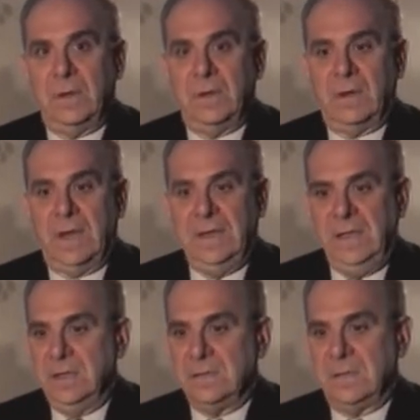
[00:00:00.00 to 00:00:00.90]

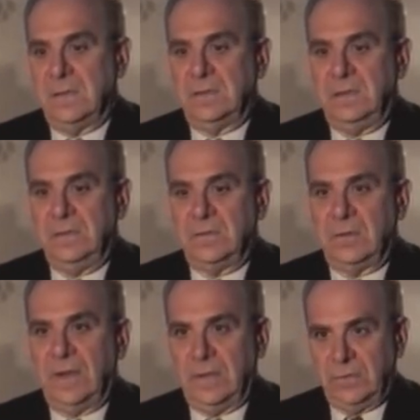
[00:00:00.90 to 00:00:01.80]
ideas that didn't
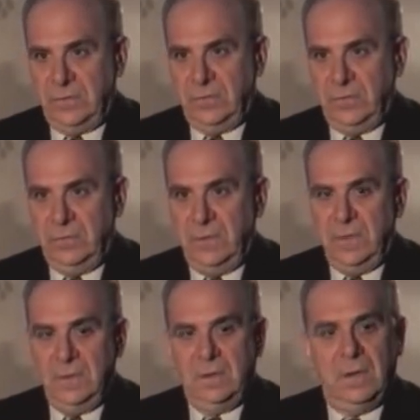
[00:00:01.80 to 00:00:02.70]
turn out to
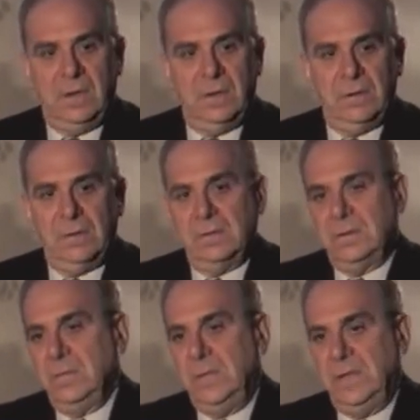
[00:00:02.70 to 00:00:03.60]

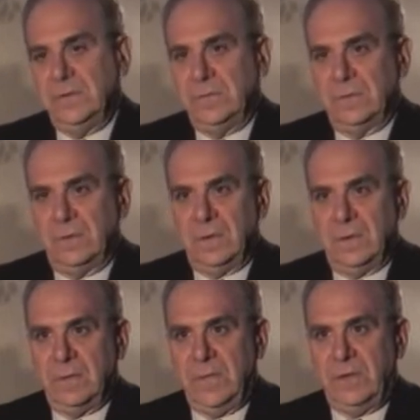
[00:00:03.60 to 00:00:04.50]
be as
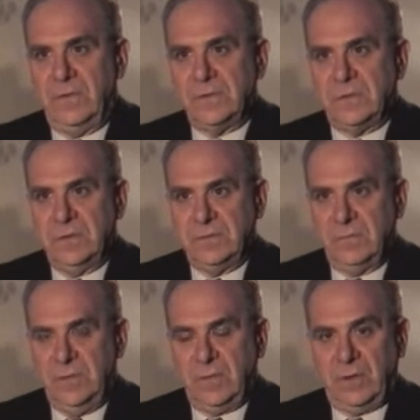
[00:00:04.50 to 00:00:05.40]
beneficial as
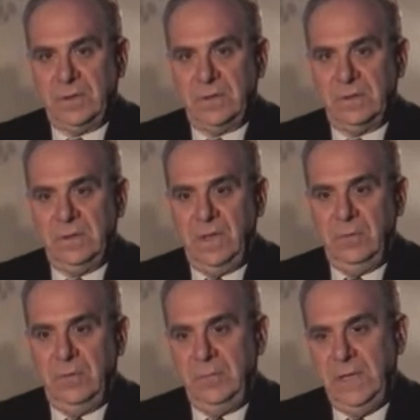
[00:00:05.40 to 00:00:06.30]
we thought
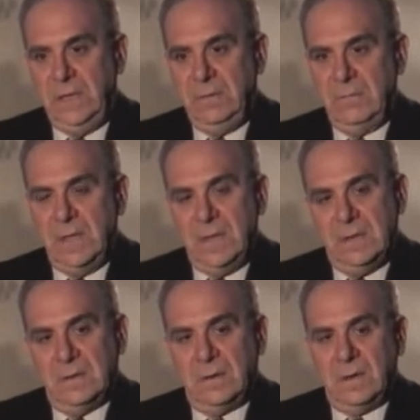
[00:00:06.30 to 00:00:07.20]
they would be.
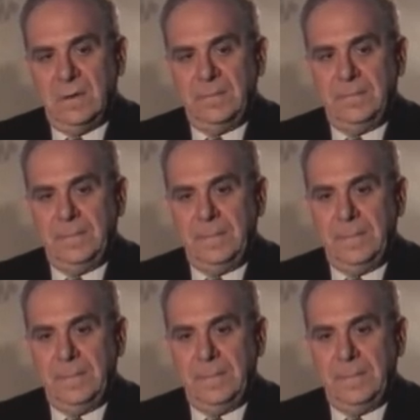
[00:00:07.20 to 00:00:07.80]
But